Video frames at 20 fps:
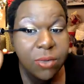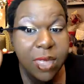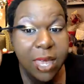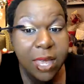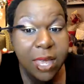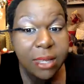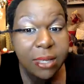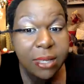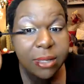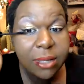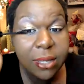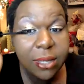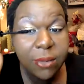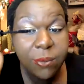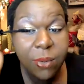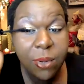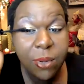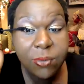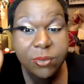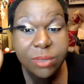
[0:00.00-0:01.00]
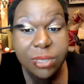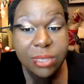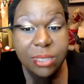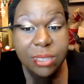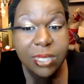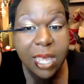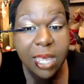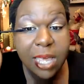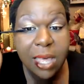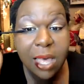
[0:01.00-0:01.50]
that it won't
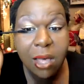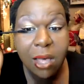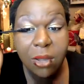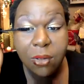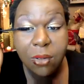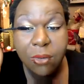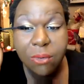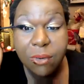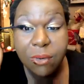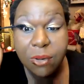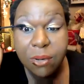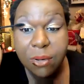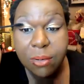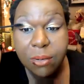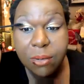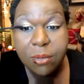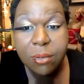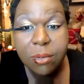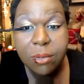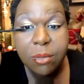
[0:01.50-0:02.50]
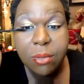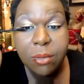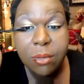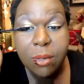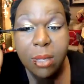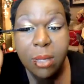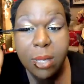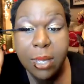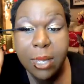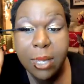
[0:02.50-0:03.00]
just take all over.
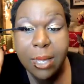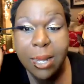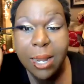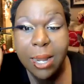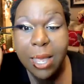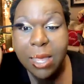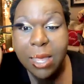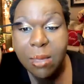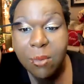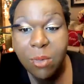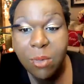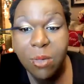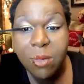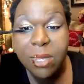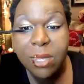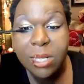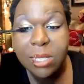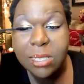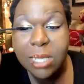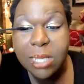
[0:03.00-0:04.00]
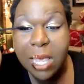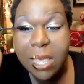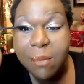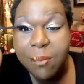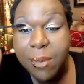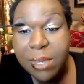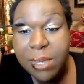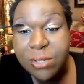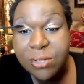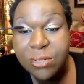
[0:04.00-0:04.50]
And I am gonna
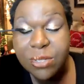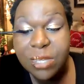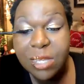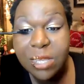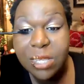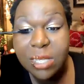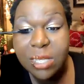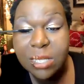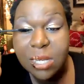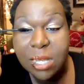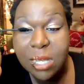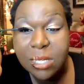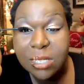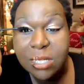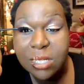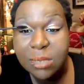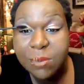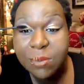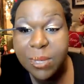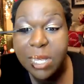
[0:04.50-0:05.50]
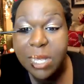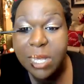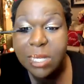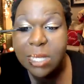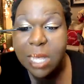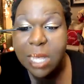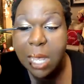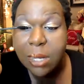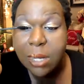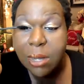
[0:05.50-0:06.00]
take pictures of this look just
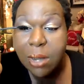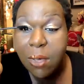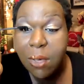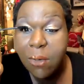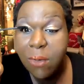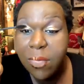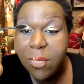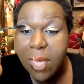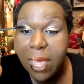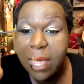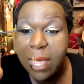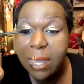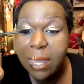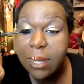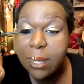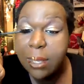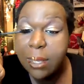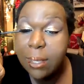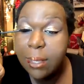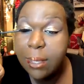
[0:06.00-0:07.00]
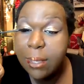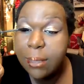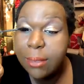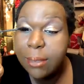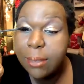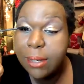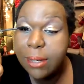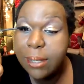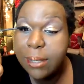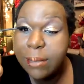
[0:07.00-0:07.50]
because I know that
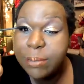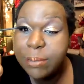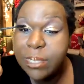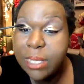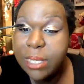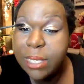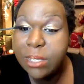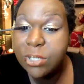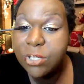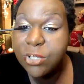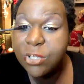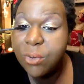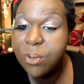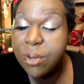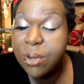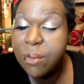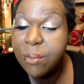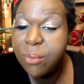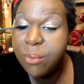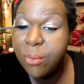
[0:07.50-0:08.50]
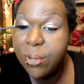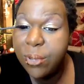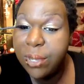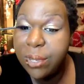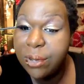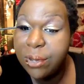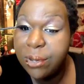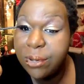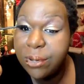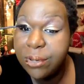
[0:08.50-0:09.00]
the lipstick is showing up
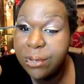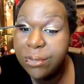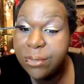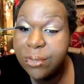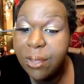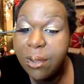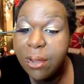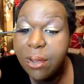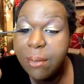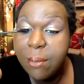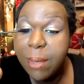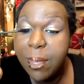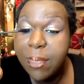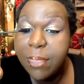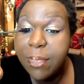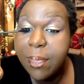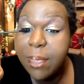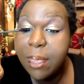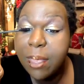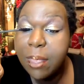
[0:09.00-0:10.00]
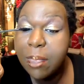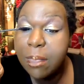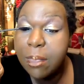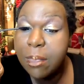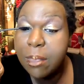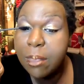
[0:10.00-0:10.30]
weird. Sorry about that.